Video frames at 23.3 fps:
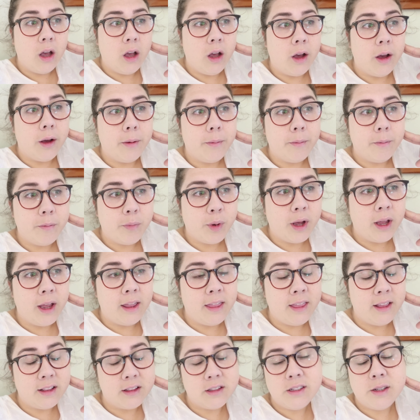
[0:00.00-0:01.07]
Um, but I
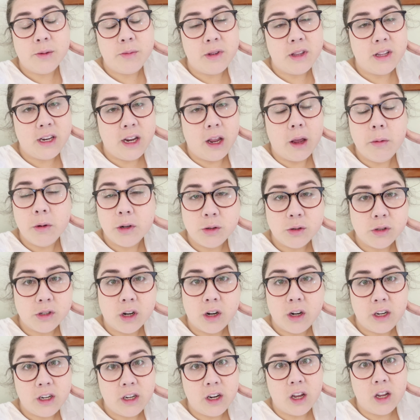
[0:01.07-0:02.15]
think some of the damage was
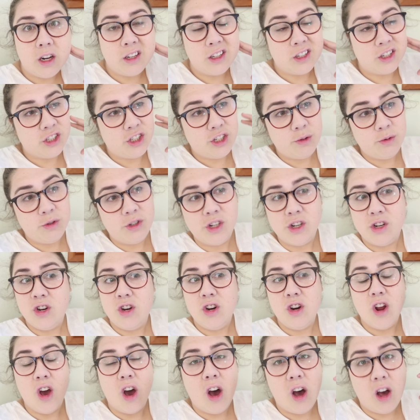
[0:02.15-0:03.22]
already done because she would just
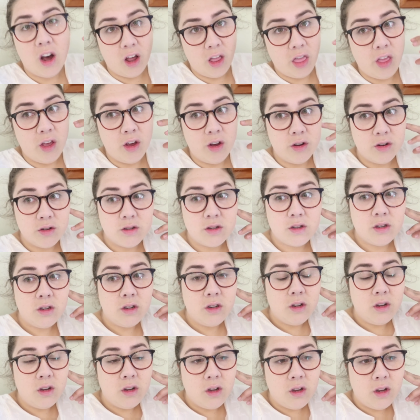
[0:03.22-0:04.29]
gnaw on those.
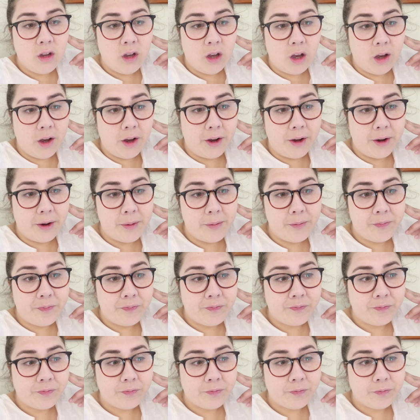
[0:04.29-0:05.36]
Um,
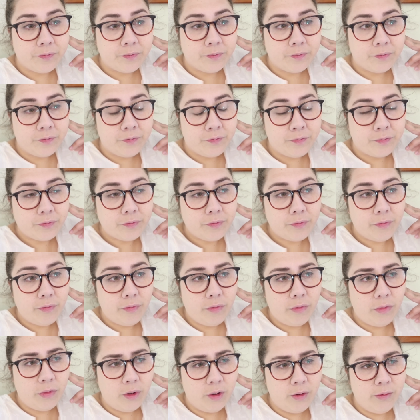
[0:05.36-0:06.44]

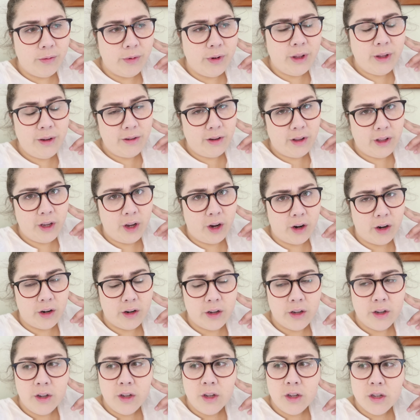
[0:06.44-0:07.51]
really, really
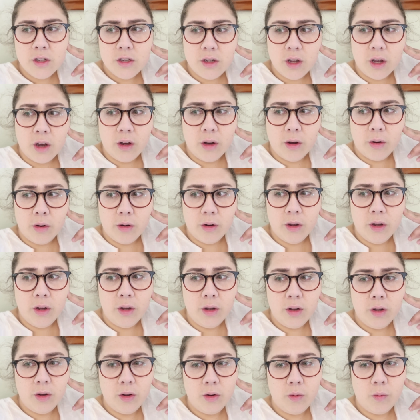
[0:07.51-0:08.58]
hard. So
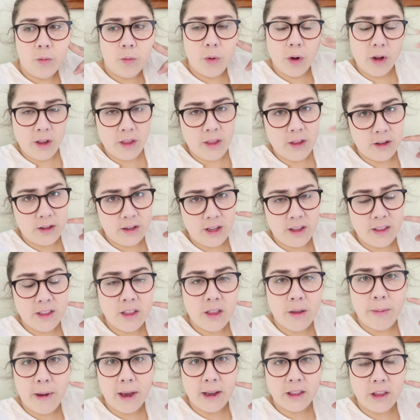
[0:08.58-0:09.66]
one of the teeth in
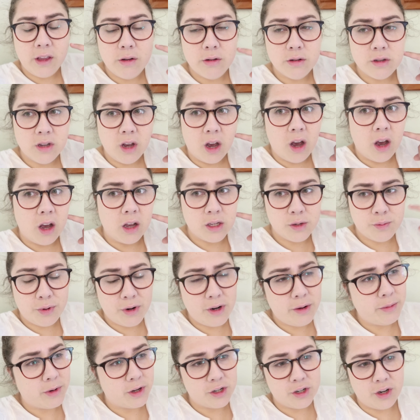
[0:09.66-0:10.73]
the back that you saw is
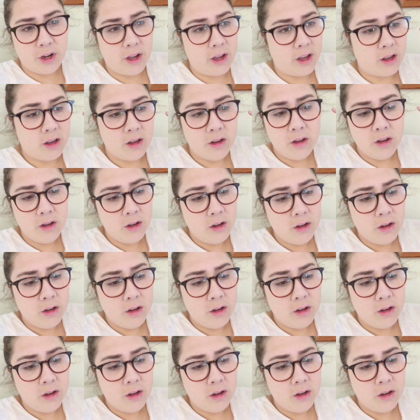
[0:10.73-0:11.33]
pretty much like